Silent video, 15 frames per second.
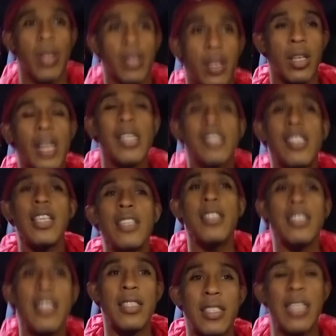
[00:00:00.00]

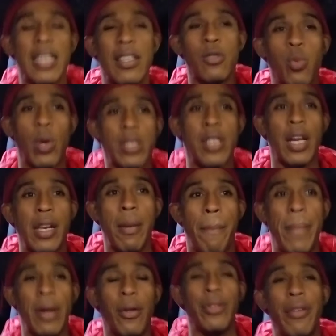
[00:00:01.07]
consistency is what's gonna
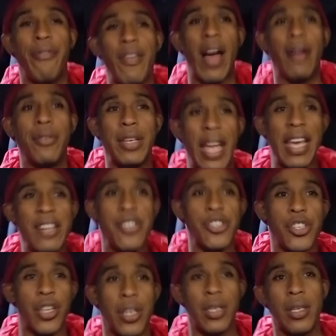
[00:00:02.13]
build the
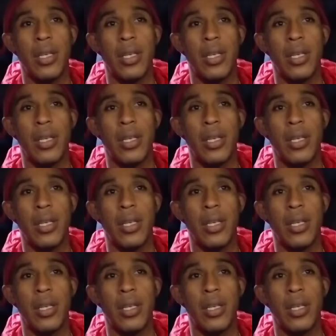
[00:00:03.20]
foundation